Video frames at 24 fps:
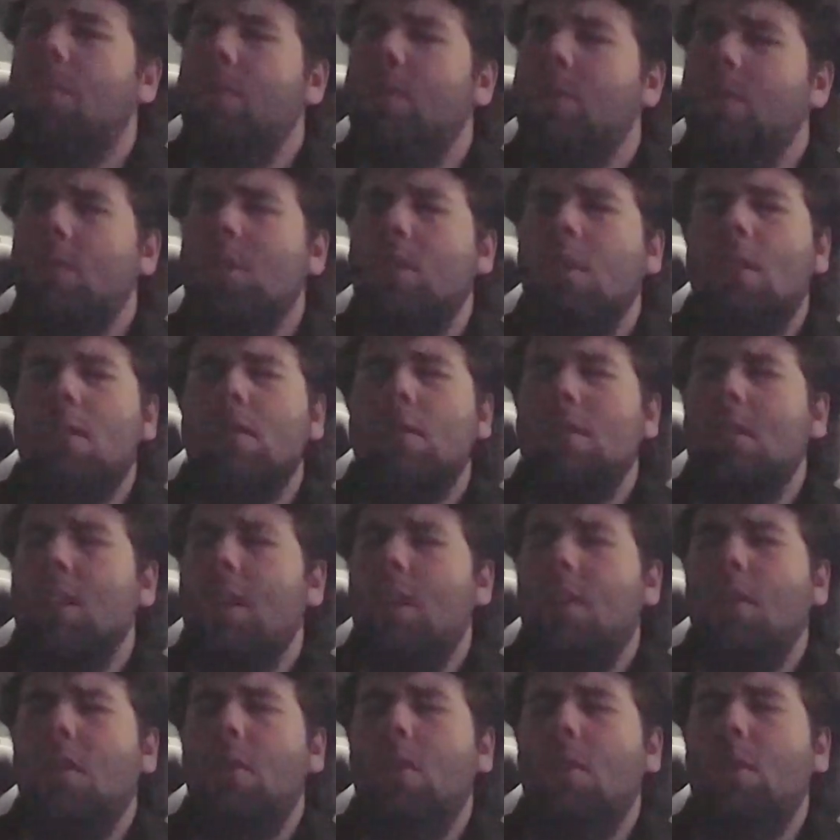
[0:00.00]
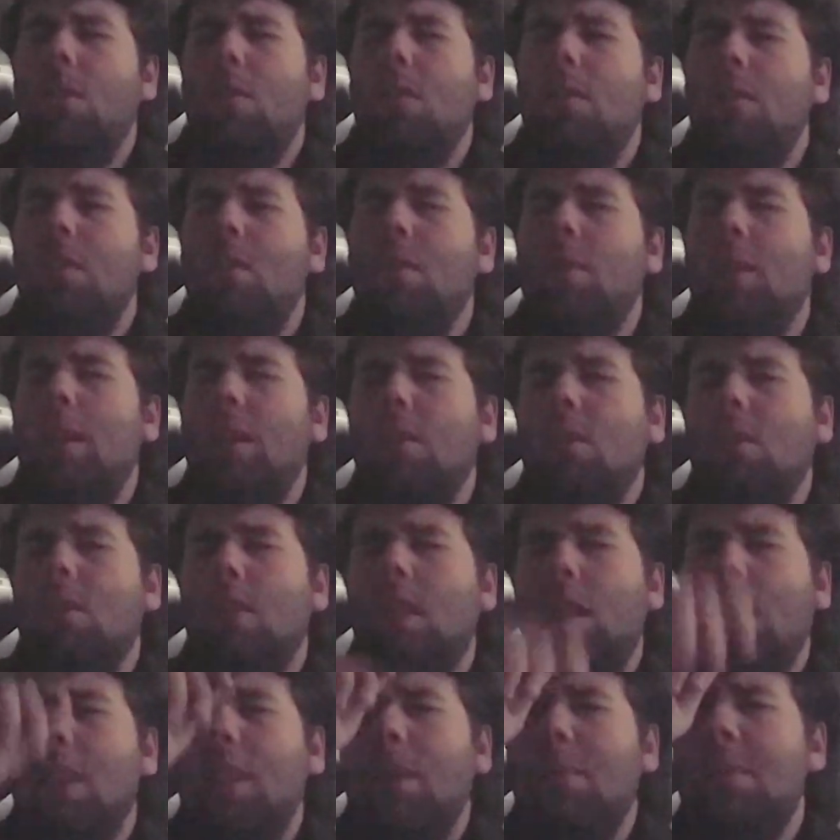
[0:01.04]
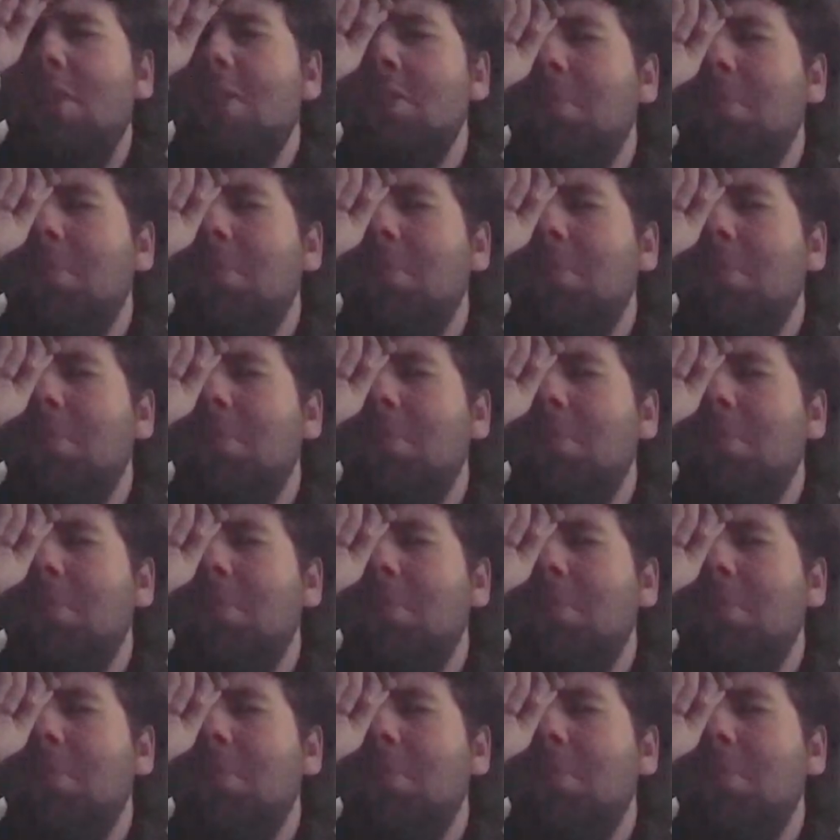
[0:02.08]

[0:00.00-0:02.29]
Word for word: For starters, like or no wait, hold on, let me